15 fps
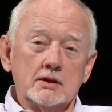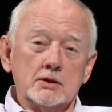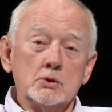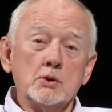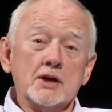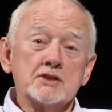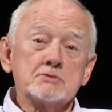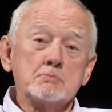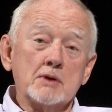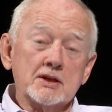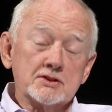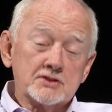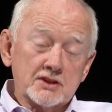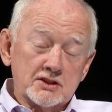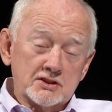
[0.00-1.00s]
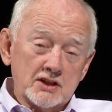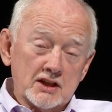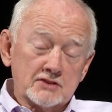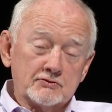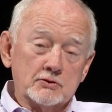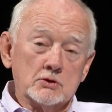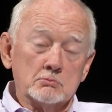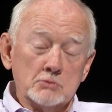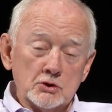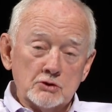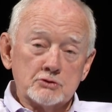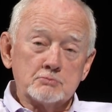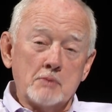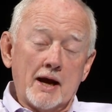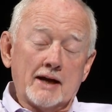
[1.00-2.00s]
who has been successful
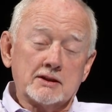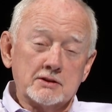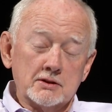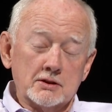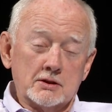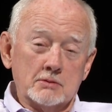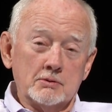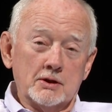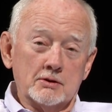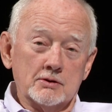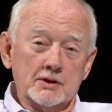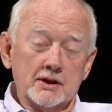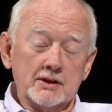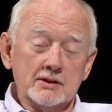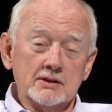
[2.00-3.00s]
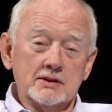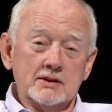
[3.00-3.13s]
moves back to the community,